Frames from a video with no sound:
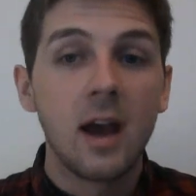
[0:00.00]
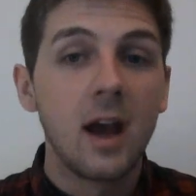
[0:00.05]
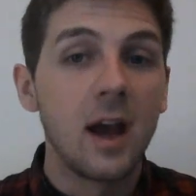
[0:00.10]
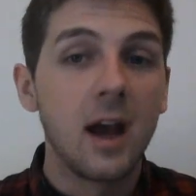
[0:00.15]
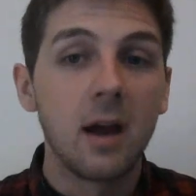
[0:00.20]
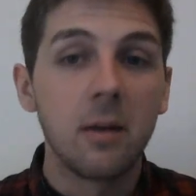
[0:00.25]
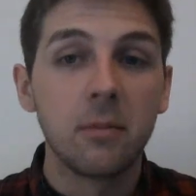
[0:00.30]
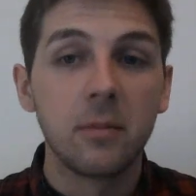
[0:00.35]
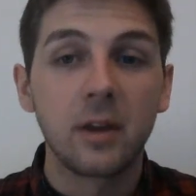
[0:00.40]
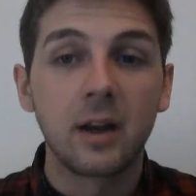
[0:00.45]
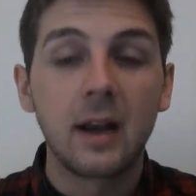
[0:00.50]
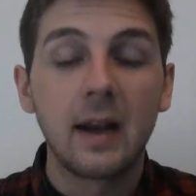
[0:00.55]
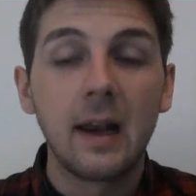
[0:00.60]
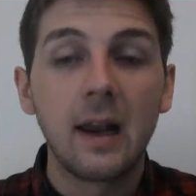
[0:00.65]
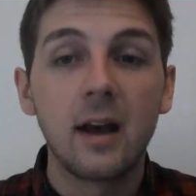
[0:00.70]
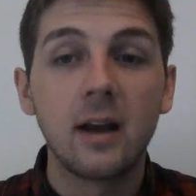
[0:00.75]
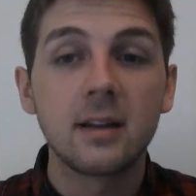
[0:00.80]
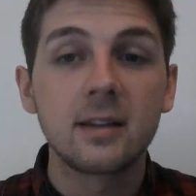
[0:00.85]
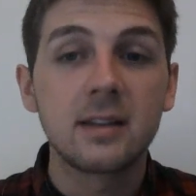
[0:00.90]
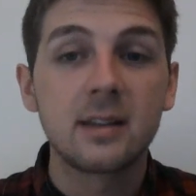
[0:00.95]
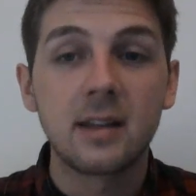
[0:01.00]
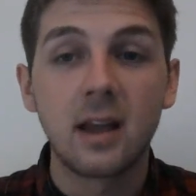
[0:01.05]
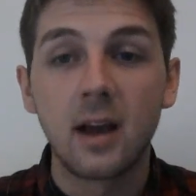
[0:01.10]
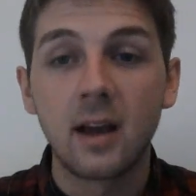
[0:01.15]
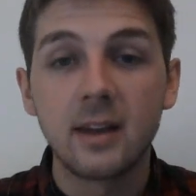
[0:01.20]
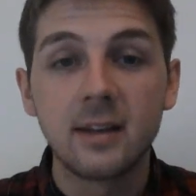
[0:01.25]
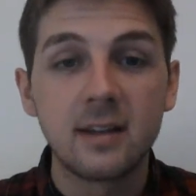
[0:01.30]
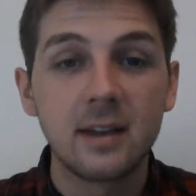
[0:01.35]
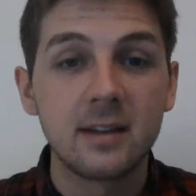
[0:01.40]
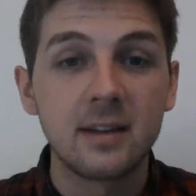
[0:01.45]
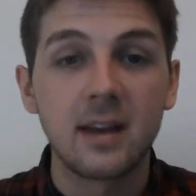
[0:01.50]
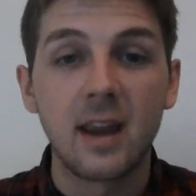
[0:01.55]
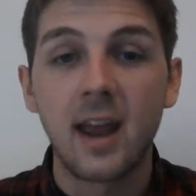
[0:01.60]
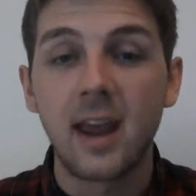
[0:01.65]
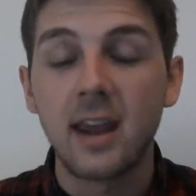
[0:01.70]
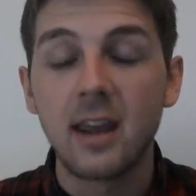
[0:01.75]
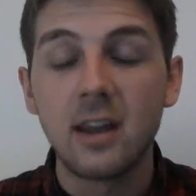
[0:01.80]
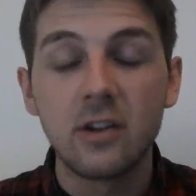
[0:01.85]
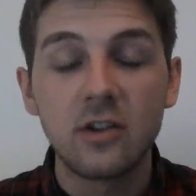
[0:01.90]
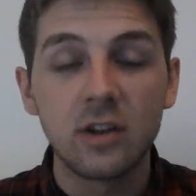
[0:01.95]
The class sizes and
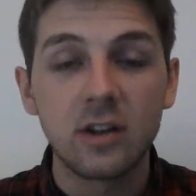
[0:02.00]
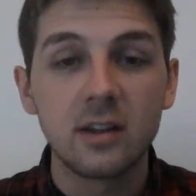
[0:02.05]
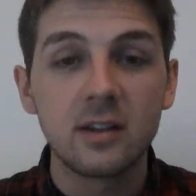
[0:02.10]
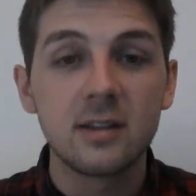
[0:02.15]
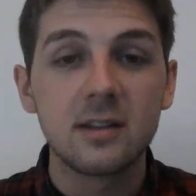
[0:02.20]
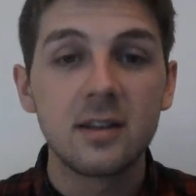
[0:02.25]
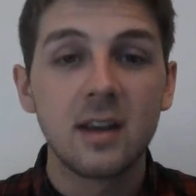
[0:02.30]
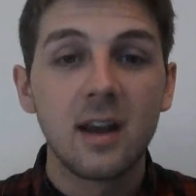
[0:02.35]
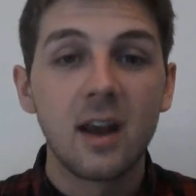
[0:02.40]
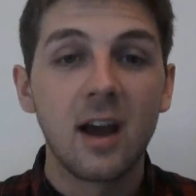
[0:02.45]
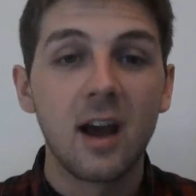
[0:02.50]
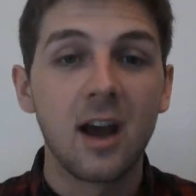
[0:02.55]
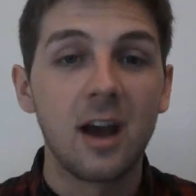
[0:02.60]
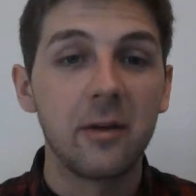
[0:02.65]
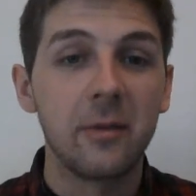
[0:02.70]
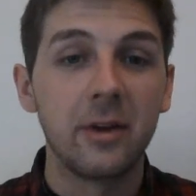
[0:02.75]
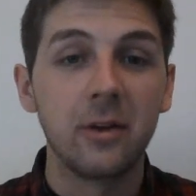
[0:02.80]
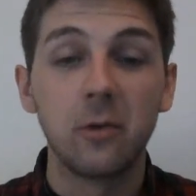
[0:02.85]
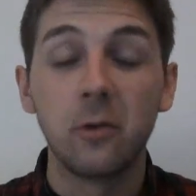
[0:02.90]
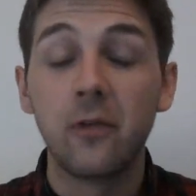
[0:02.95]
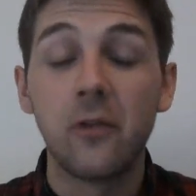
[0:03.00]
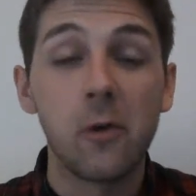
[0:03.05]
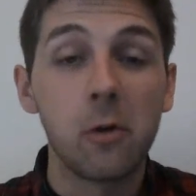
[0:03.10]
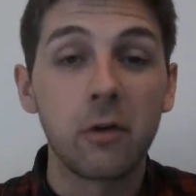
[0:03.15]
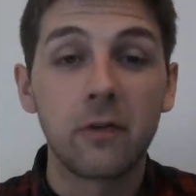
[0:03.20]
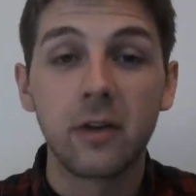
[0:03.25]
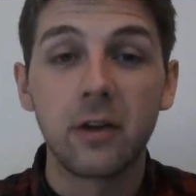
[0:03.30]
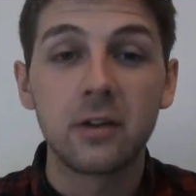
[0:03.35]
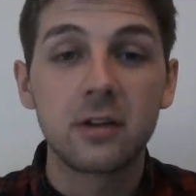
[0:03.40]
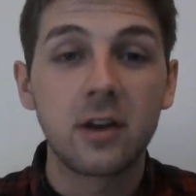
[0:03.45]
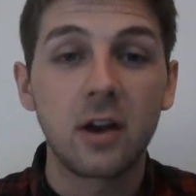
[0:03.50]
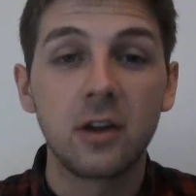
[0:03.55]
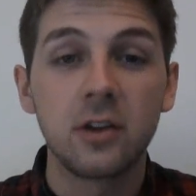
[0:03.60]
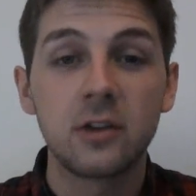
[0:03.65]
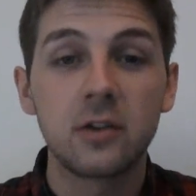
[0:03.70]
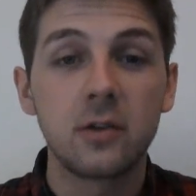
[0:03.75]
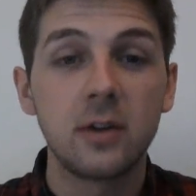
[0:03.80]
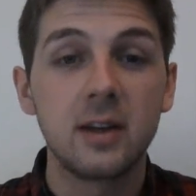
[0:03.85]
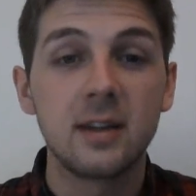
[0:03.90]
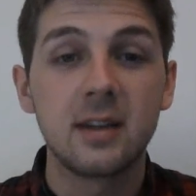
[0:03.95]
ages in all four of those
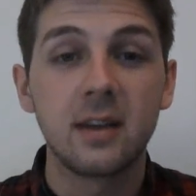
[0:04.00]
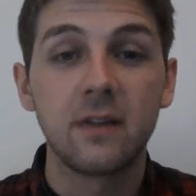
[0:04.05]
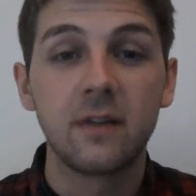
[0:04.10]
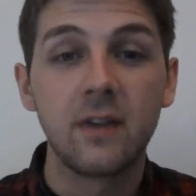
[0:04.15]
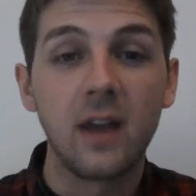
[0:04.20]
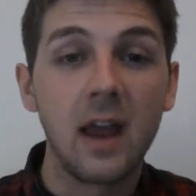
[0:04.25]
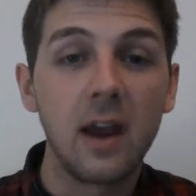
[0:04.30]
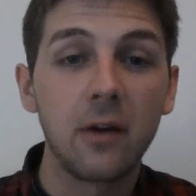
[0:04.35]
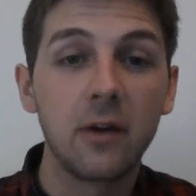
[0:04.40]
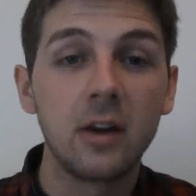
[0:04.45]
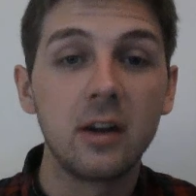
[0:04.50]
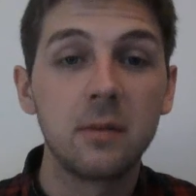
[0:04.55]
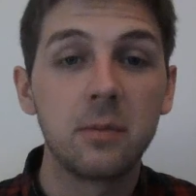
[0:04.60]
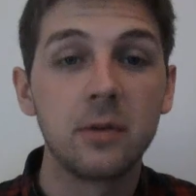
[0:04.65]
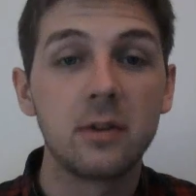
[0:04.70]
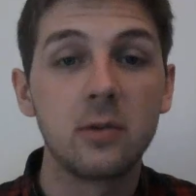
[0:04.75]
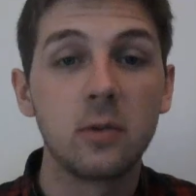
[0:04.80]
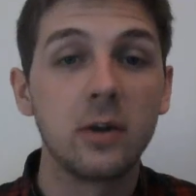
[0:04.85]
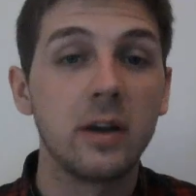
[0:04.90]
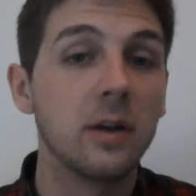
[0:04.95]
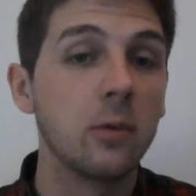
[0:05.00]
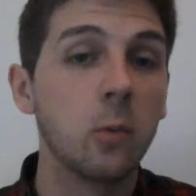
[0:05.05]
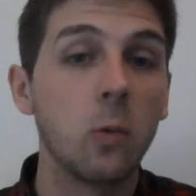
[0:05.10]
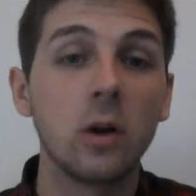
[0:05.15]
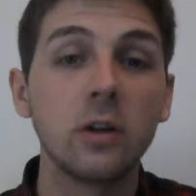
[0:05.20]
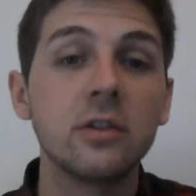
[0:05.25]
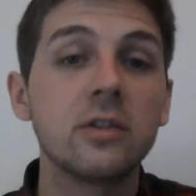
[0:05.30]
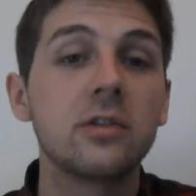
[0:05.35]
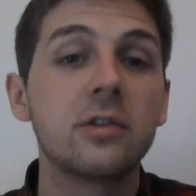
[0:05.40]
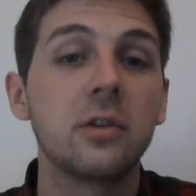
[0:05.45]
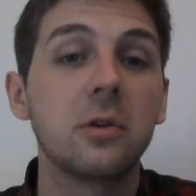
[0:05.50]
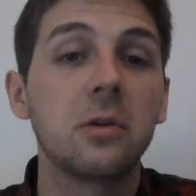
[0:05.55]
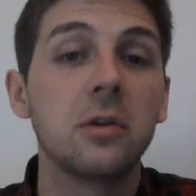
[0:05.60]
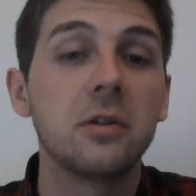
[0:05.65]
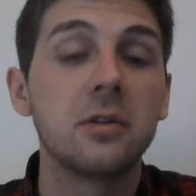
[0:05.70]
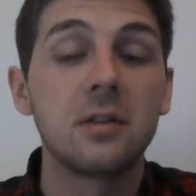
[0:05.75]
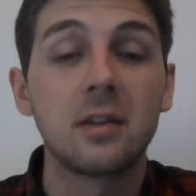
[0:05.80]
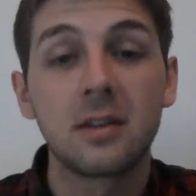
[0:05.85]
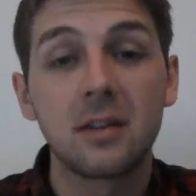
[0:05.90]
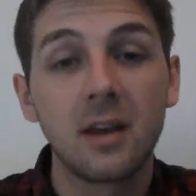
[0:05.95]
countries have varied between 1
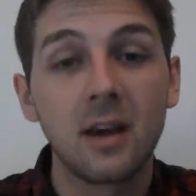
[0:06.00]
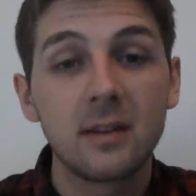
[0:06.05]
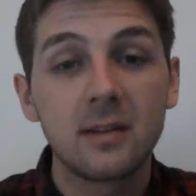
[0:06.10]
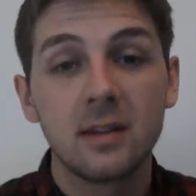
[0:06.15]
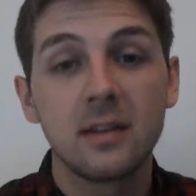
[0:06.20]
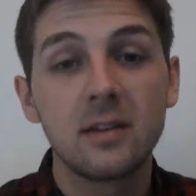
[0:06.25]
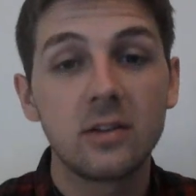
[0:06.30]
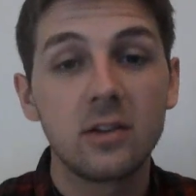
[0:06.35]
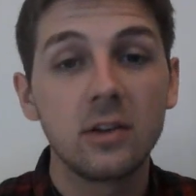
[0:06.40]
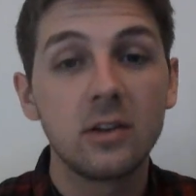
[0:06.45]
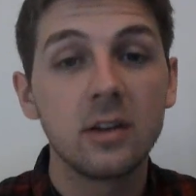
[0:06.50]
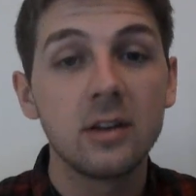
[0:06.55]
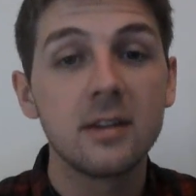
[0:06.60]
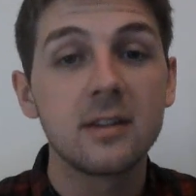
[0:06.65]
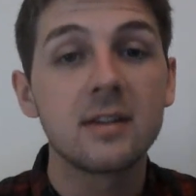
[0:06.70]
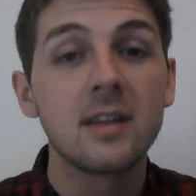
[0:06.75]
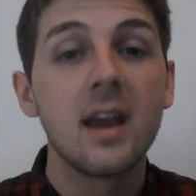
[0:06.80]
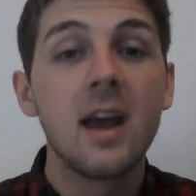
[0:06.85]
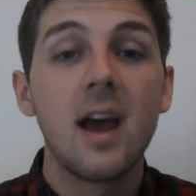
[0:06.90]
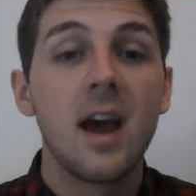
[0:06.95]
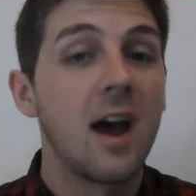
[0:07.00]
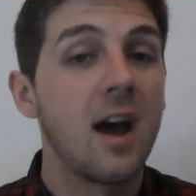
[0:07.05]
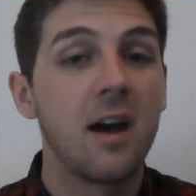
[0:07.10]
student to 30 students,